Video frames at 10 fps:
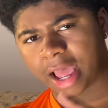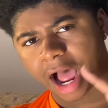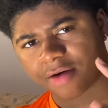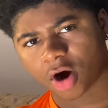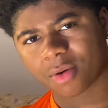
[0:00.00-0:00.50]

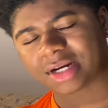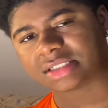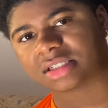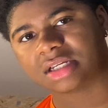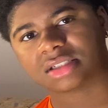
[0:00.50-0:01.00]
I've already
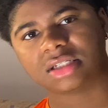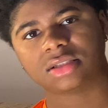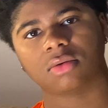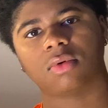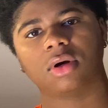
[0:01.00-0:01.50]
seen
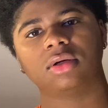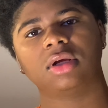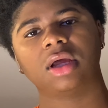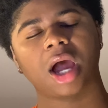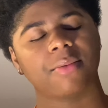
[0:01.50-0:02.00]
season one.
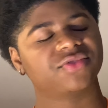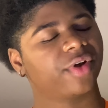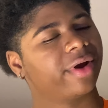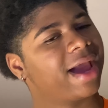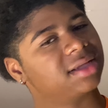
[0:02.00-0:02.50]
I was
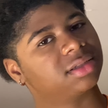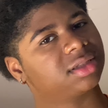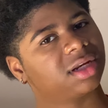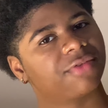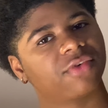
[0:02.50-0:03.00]
very
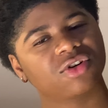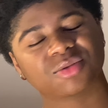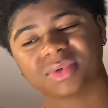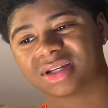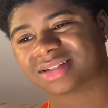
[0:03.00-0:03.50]
hesitant at
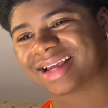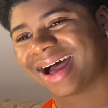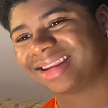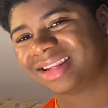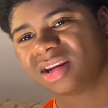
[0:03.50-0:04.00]
first because
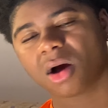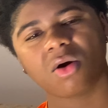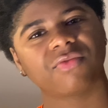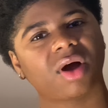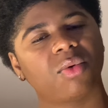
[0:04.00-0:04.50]
I didn't know
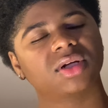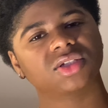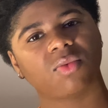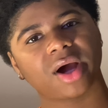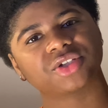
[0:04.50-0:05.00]
if I wanted
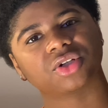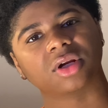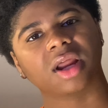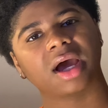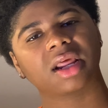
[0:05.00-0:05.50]
to watch it or
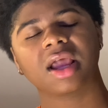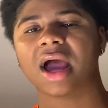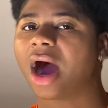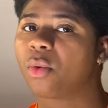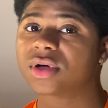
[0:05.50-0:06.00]
not.
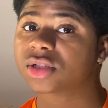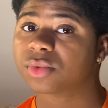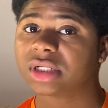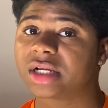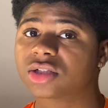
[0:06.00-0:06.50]
I wasn't
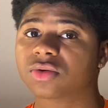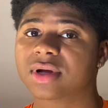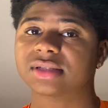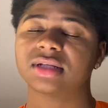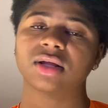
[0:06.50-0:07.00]
really
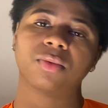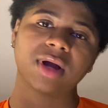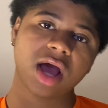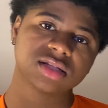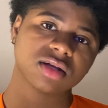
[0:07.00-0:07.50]
interested. When
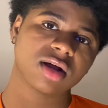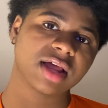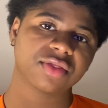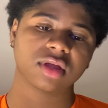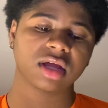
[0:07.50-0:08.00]
I saw
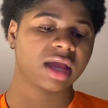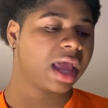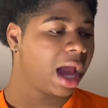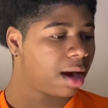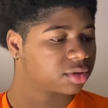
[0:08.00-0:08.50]
that thing,
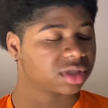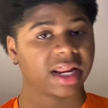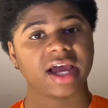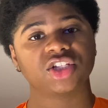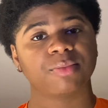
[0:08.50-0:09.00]
I was on
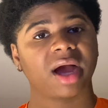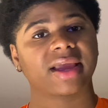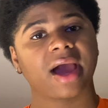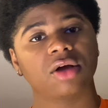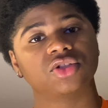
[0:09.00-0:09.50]
the edge of my
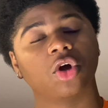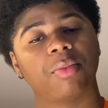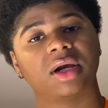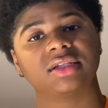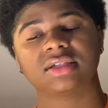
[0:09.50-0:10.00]
couch, no
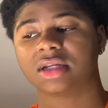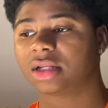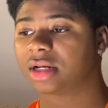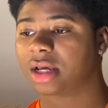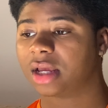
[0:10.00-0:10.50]
pun
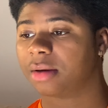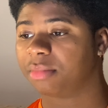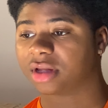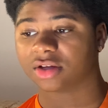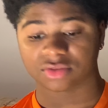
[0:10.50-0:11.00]
intended,
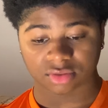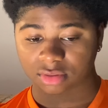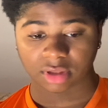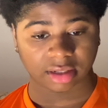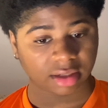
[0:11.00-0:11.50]
because,
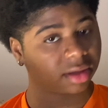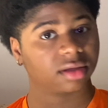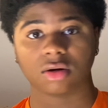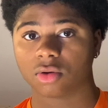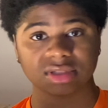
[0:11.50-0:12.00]
like,
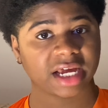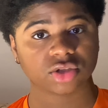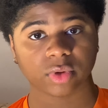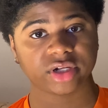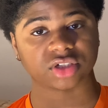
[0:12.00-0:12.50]
no
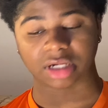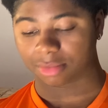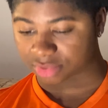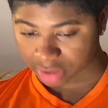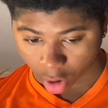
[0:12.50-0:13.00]
exaggeration, I
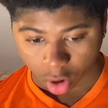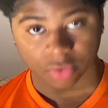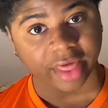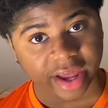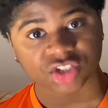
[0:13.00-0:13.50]
was
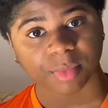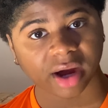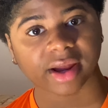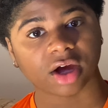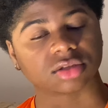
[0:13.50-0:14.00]
on the edge of
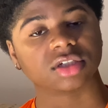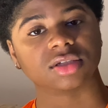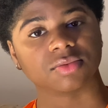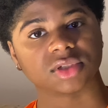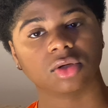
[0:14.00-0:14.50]
my couch because
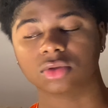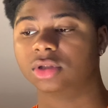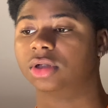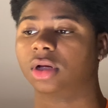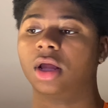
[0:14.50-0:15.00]
it was so
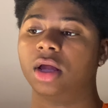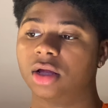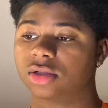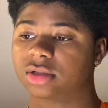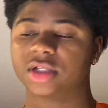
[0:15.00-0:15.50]

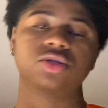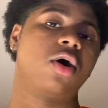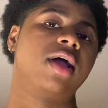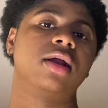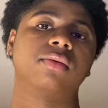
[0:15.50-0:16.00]
good. So let's
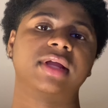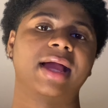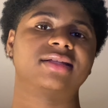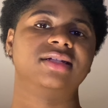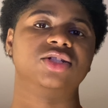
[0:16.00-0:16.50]
go ahead and
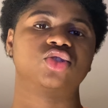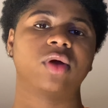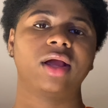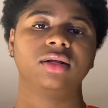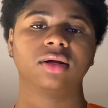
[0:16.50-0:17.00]
react to this
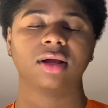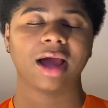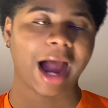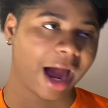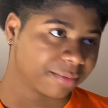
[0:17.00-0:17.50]
trailer.
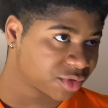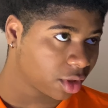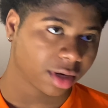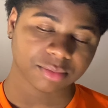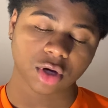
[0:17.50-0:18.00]
I'm
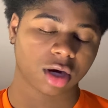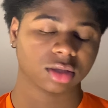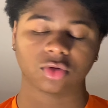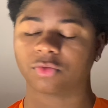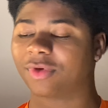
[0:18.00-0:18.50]
sorry I'm talking
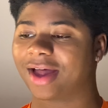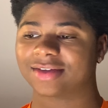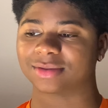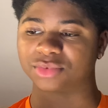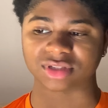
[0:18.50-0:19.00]
a little
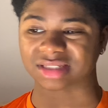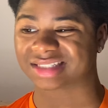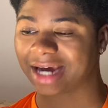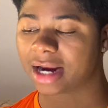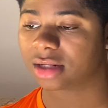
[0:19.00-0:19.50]
fast. I'm just
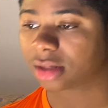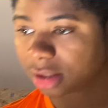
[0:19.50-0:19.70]
excited.